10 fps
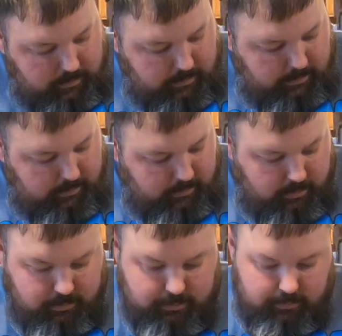Get as
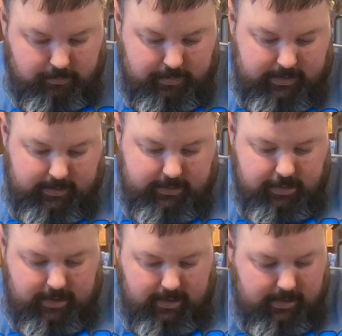close to a pound as you
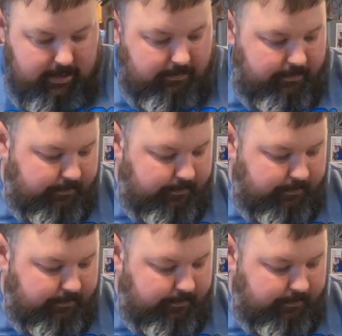can.